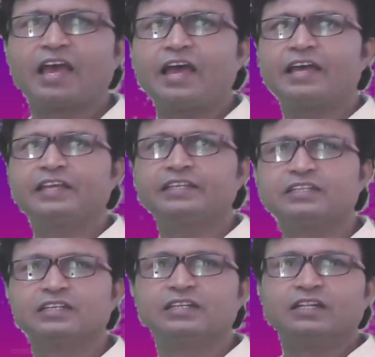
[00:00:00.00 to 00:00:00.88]

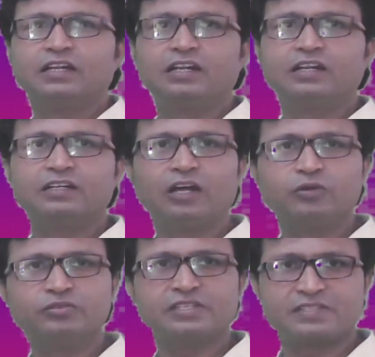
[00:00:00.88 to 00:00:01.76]
and
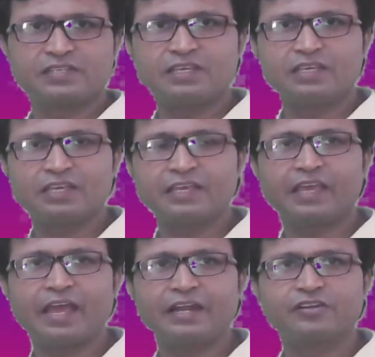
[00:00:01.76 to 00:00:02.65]
down the sea he
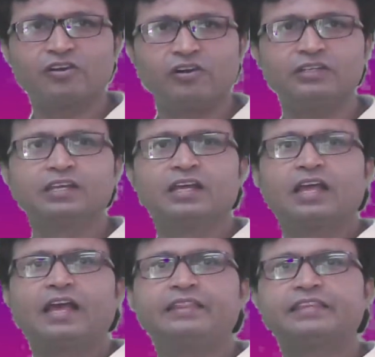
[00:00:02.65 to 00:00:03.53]
had gone,
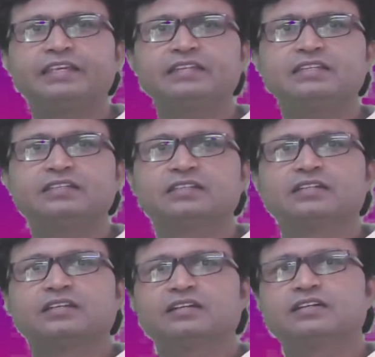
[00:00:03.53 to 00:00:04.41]
and then
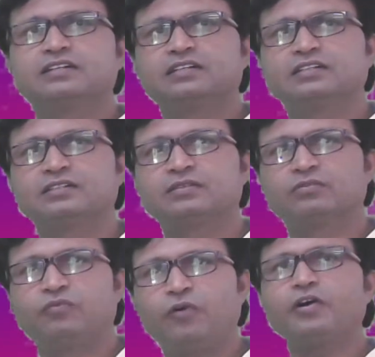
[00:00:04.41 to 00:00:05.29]

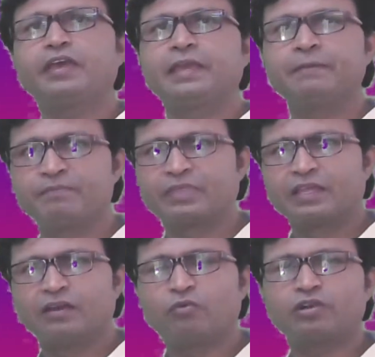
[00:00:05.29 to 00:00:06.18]
for
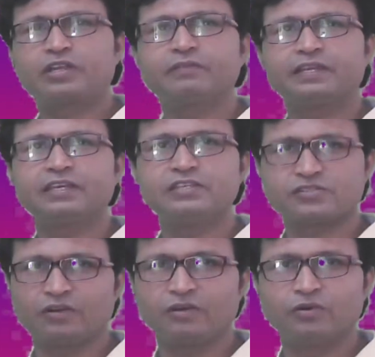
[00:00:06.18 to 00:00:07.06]
him, whatever he
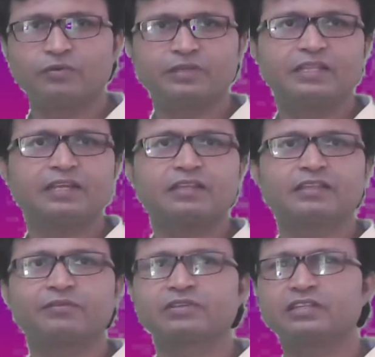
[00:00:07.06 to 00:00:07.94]
saw over there,
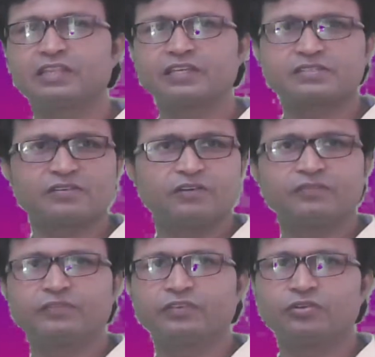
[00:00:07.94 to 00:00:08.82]
they were the things
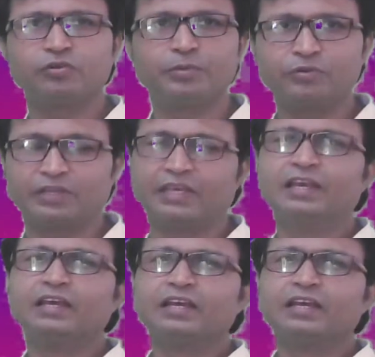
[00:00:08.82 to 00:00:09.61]
of beauty.